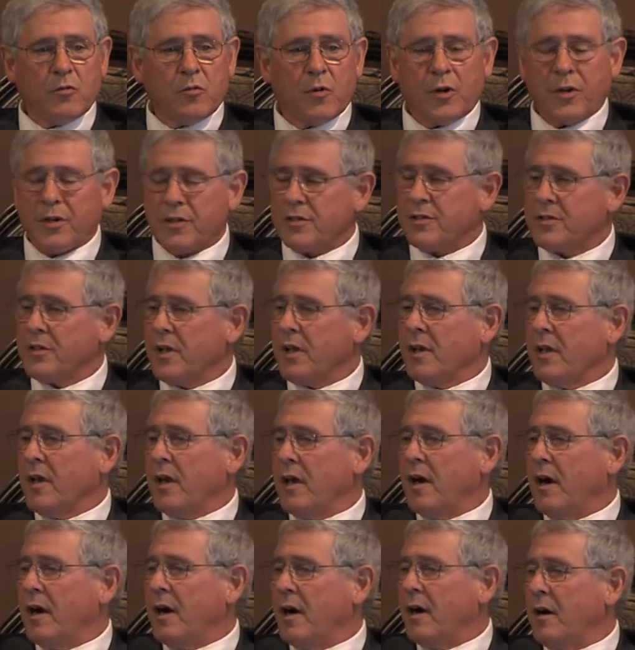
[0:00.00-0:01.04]
words.
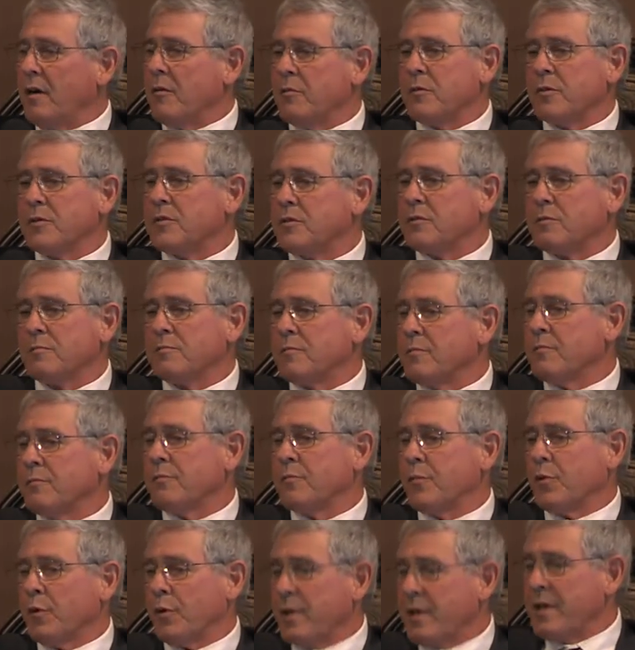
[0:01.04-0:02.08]
It was
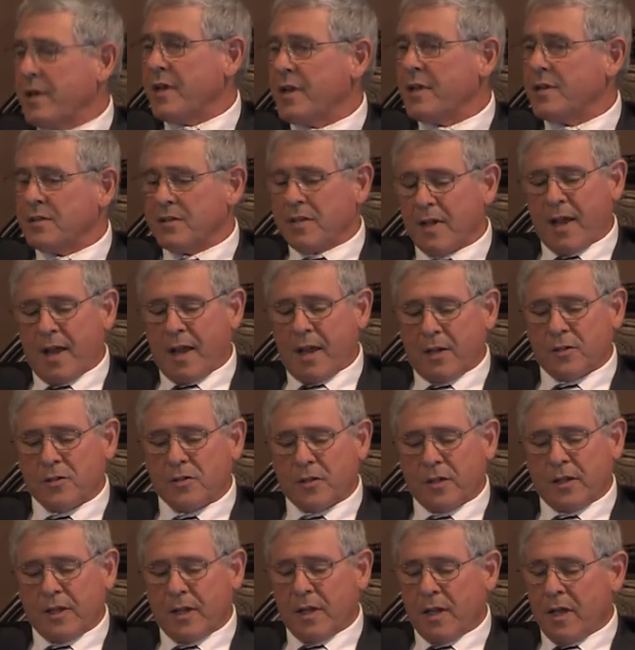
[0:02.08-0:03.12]
pretty easy,
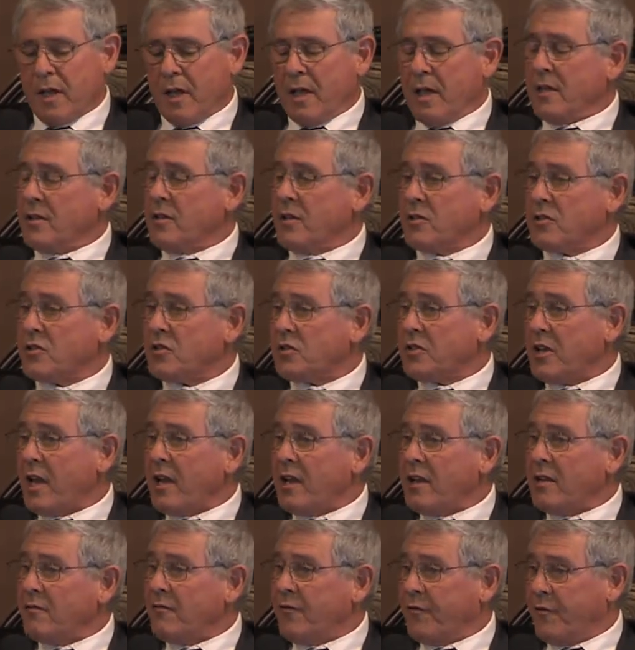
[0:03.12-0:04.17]
actually. The
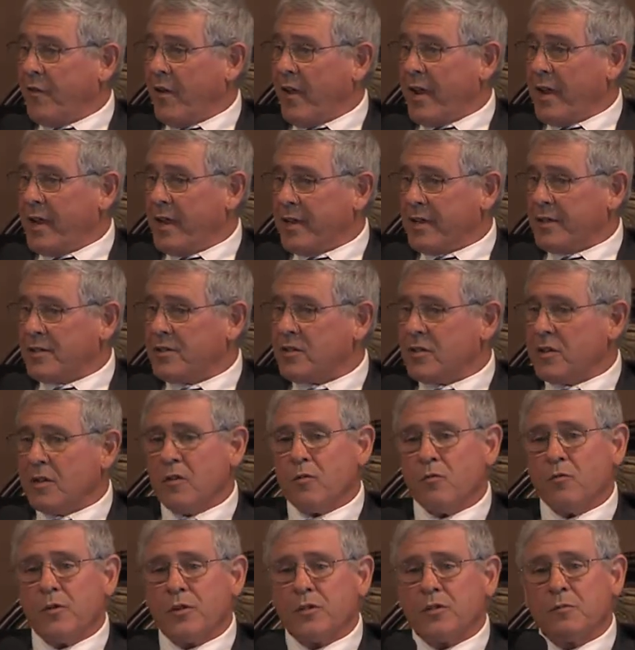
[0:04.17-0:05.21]
second phase
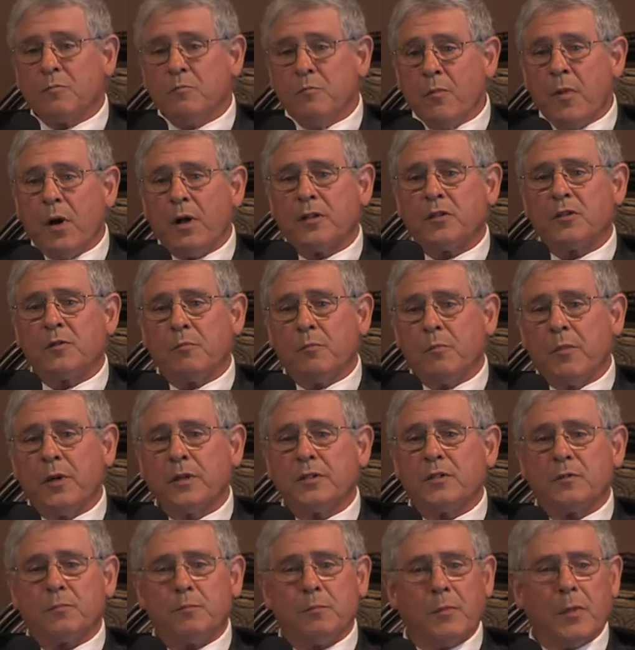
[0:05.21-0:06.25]
was much,
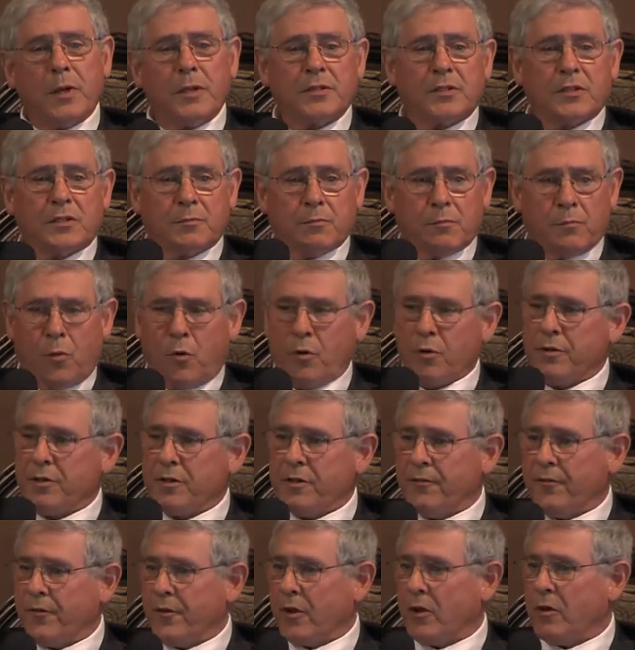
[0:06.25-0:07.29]
much, much more
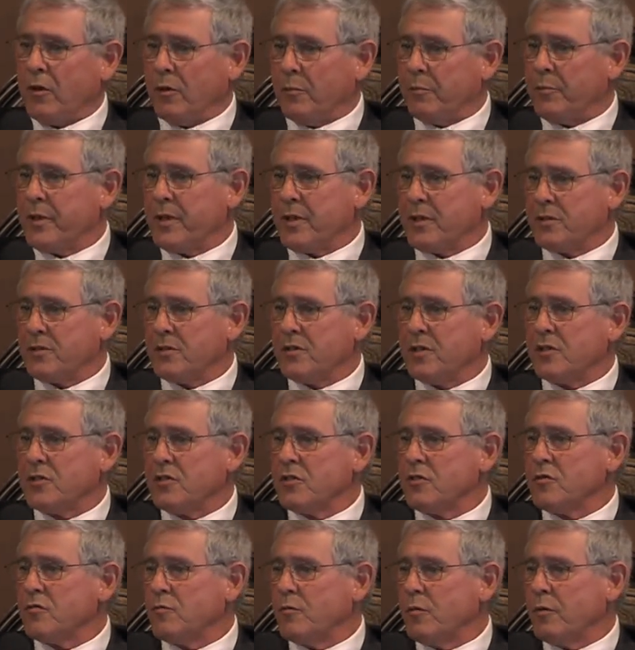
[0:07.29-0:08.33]
difficult, because this
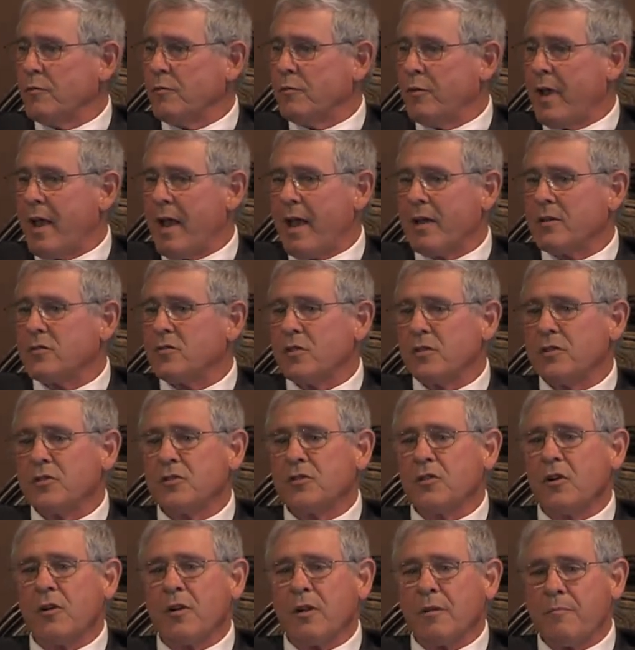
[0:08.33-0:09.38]
is when we actually
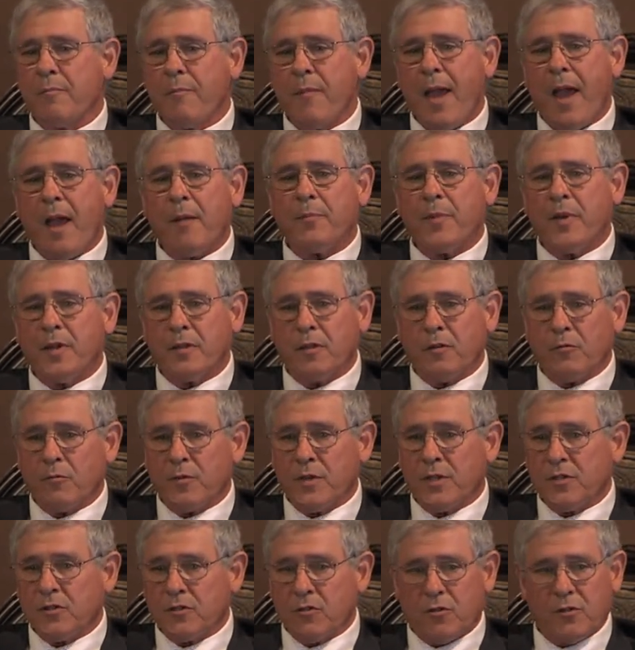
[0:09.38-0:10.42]
started mapping the
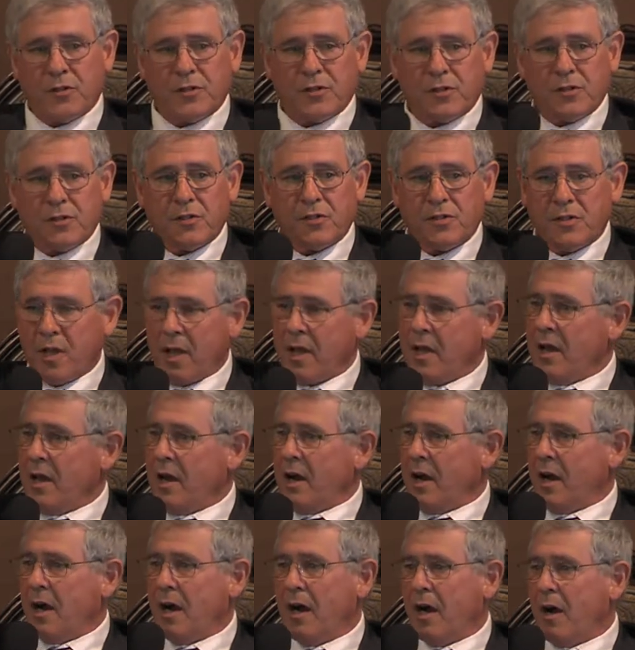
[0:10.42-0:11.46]
resources.
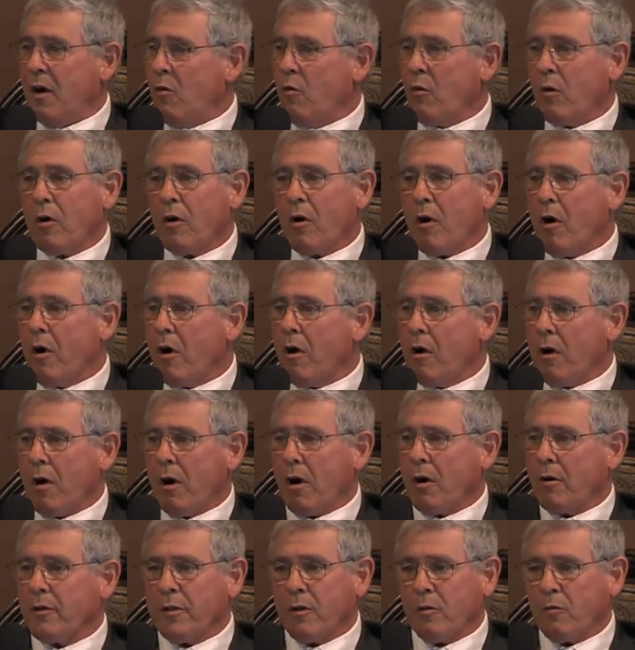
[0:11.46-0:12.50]
Where
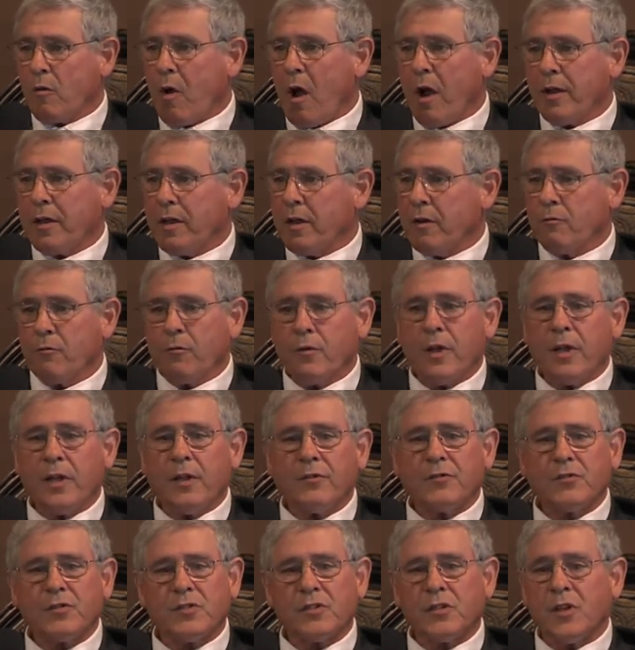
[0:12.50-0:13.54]
are the rocky
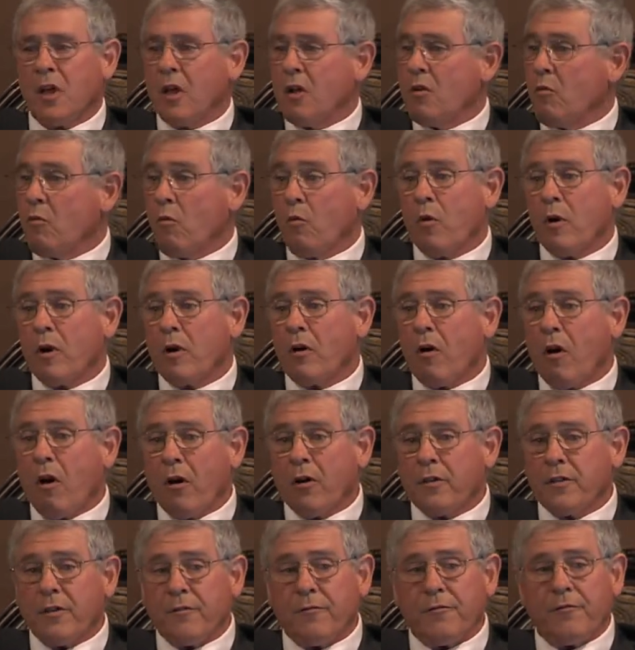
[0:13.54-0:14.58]
reefs? Where
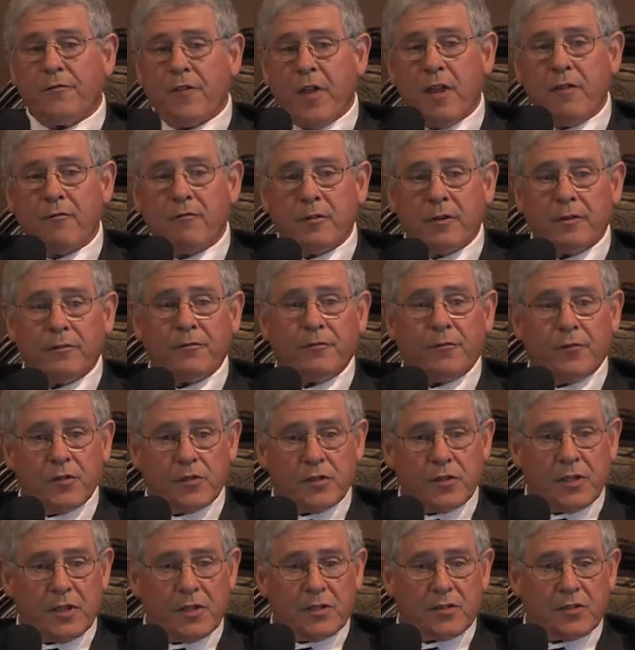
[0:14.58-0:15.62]
are the favorite
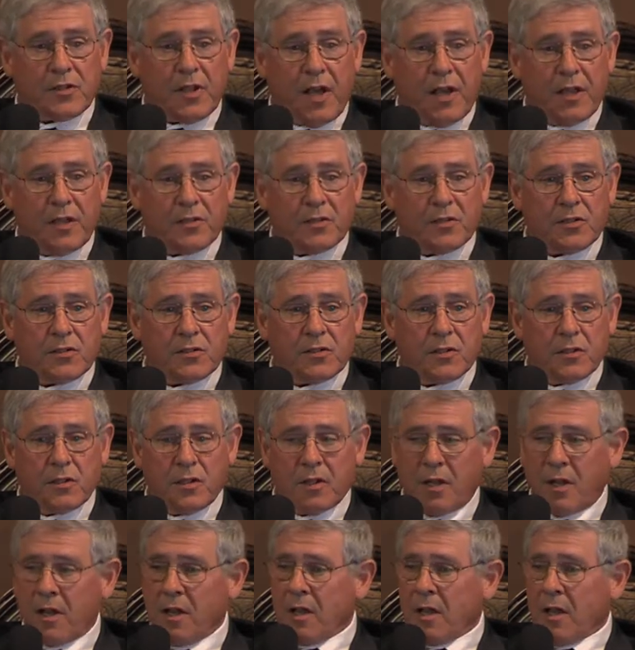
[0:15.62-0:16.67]
fishing sites?
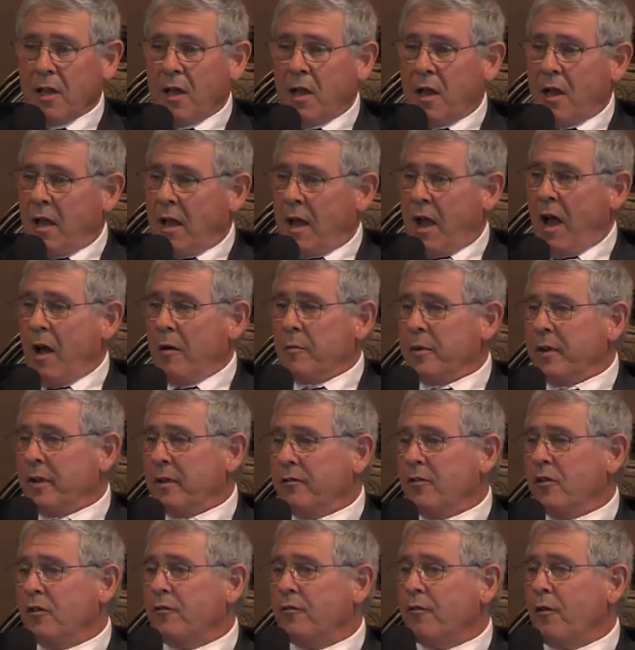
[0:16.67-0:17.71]
How many
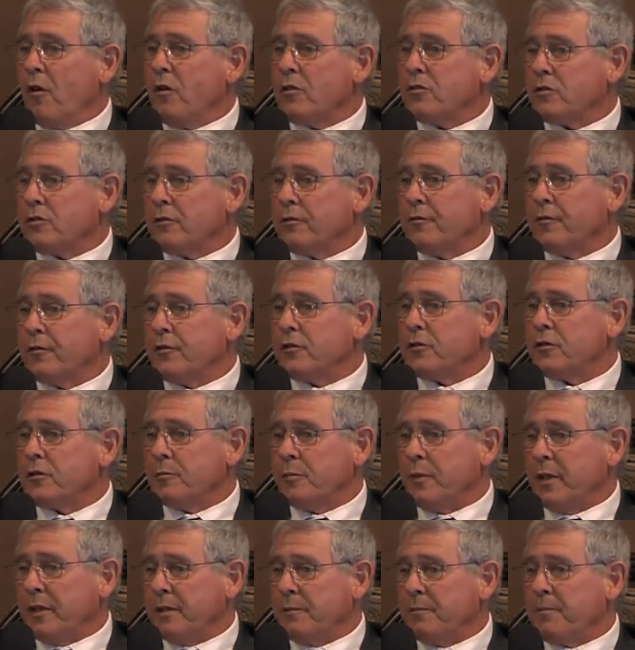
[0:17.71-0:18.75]
of you folks are
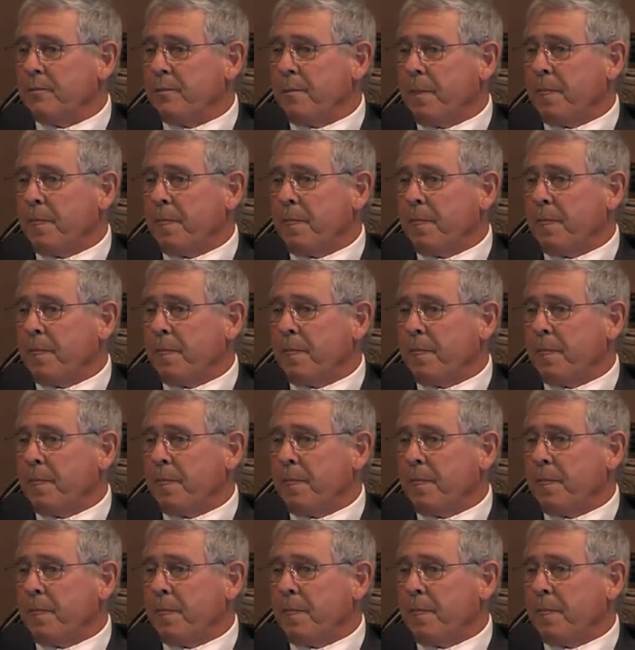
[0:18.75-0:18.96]
fishermen?